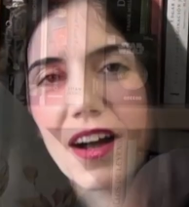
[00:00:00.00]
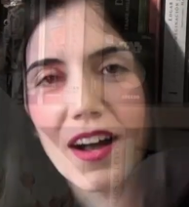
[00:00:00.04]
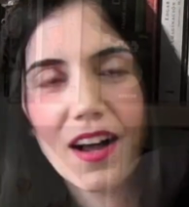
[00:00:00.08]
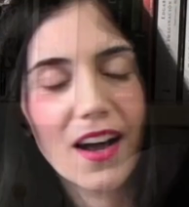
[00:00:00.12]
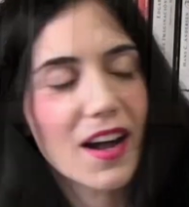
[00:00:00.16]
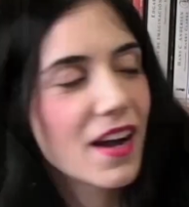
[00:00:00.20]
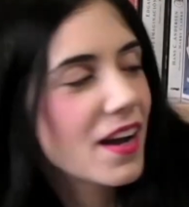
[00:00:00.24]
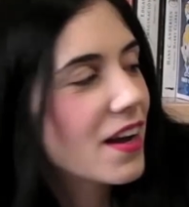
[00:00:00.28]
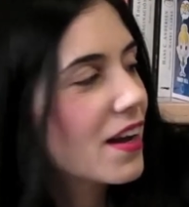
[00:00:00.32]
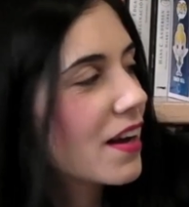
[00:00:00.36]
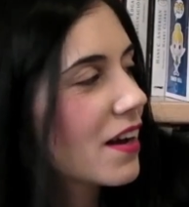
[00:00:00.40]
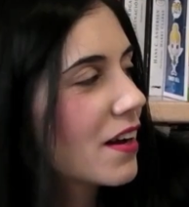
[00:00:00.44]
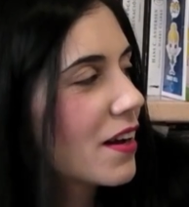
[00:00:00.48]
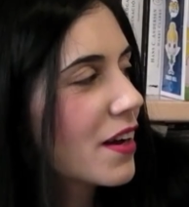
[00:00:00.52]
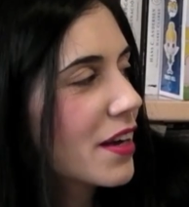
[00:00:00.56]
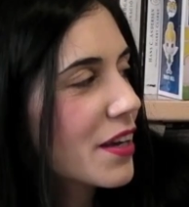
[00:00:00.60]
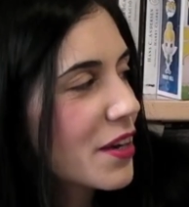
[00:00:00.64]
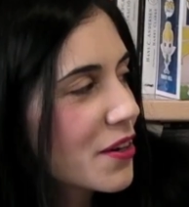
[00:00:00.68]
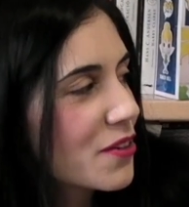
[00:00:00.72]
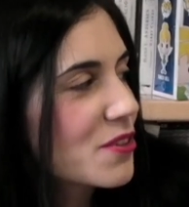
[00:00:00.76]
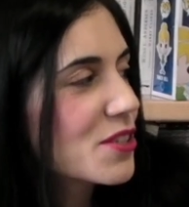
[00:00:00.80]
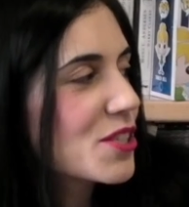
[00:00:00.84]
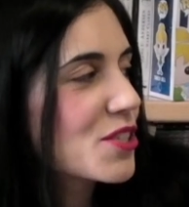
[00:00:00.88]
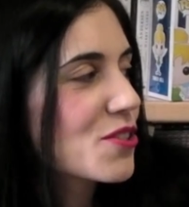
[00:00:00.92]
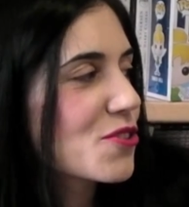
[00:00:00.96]

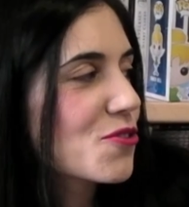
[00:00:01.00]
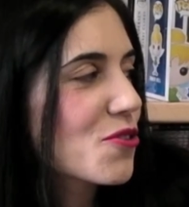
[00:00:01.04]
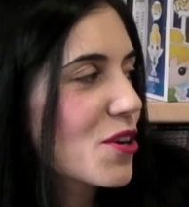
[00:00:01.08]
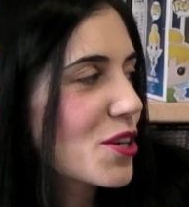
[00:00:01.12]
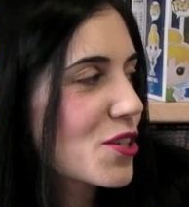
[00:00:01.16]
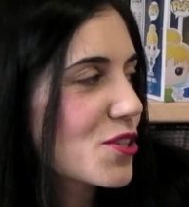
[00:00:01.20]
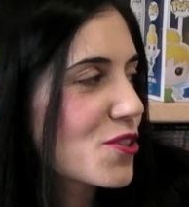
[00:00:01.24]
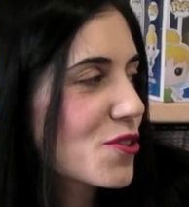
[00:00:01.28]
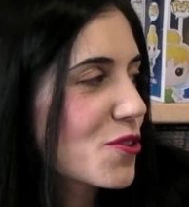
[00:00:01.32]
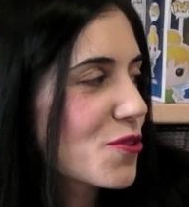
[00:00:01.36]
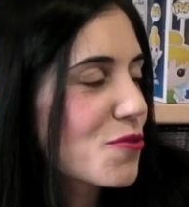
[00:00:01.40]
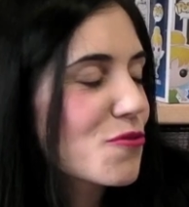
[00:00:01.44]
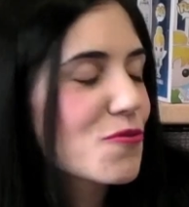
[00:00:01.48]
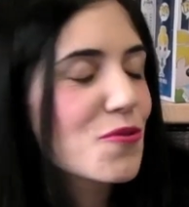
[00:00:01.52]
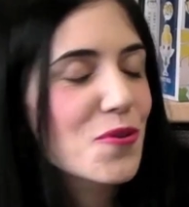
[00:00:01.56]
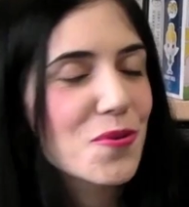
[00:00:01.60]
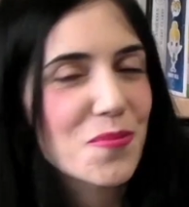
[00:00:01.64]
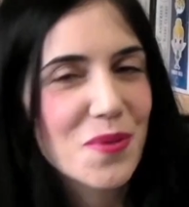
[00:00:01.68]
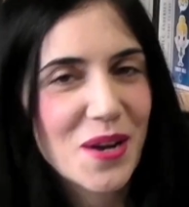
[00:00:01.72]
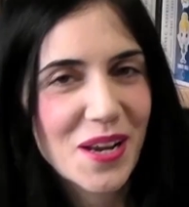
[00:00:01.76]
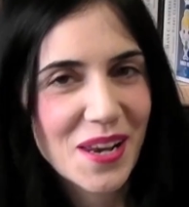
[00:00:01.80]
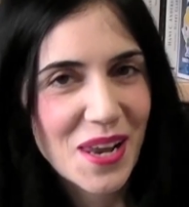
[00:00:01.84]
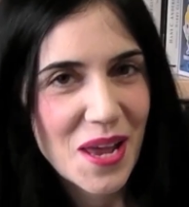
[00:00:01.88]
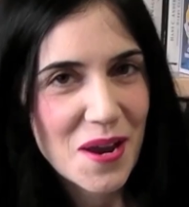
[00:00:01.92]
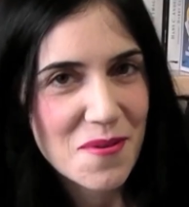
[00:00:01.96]
here's a treasure for
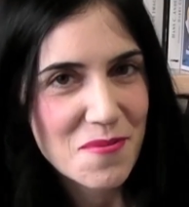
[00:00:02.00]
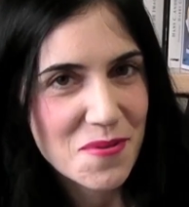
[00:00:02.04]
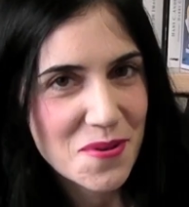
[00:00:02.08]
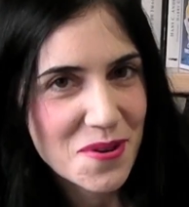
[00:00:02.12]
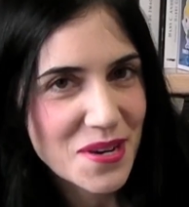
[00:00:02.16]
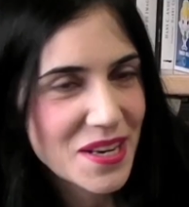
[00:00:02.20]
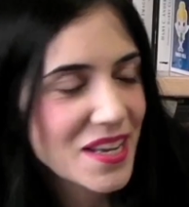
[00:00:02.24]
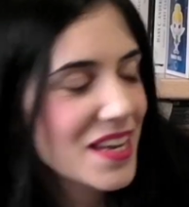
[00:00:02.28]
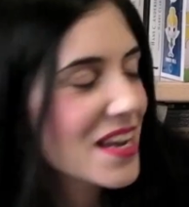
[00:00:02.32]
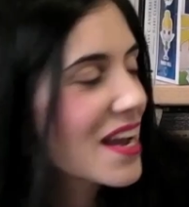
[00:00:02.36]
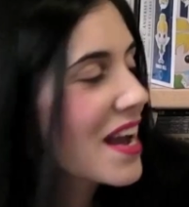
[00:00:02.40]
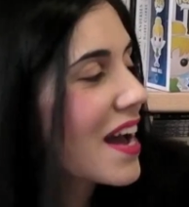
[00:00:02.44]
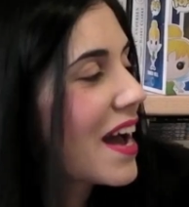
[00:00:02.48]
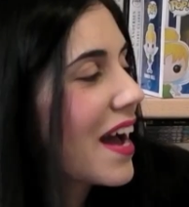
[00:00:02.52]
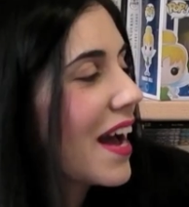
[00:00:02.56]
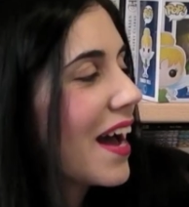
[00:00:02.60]
my library.